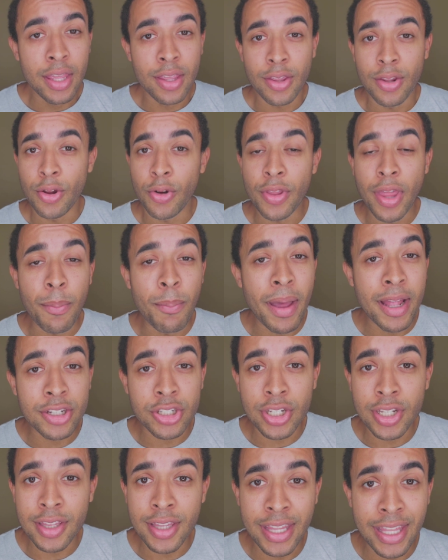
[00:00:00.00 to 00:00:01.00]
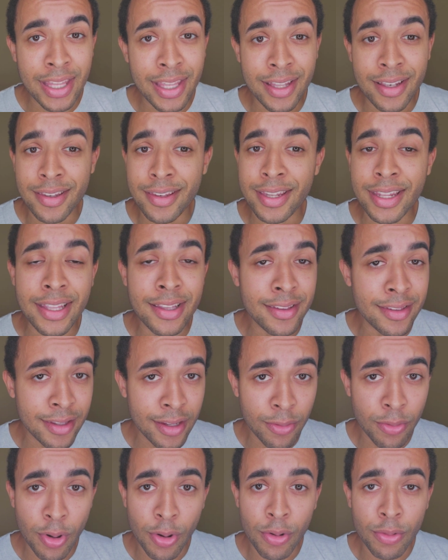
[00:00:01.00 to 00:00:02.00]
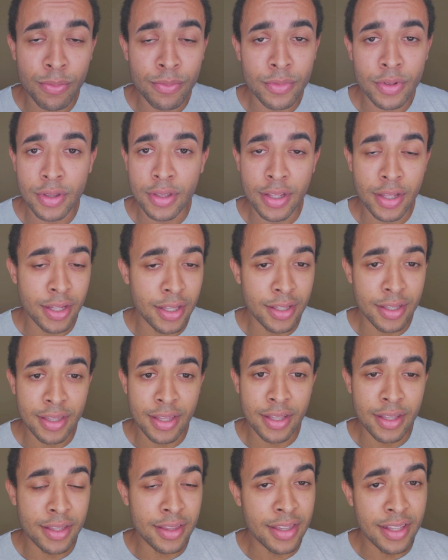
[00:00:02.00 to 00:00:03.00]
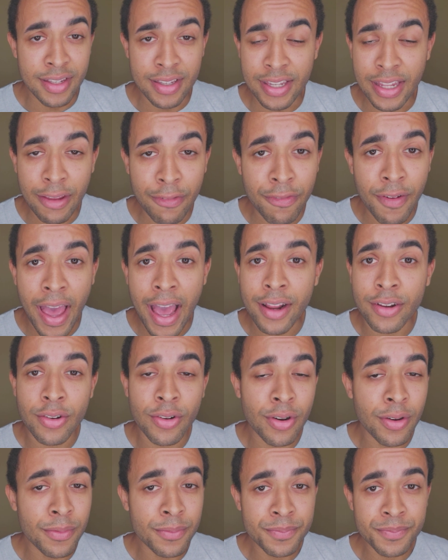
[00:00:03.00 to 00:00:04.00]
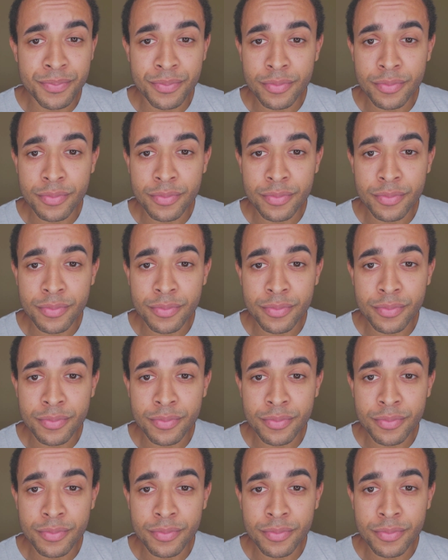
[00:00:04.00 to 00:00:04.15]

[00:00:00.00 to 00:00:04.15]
You know, they mentioned the D0, the, the, the D factor.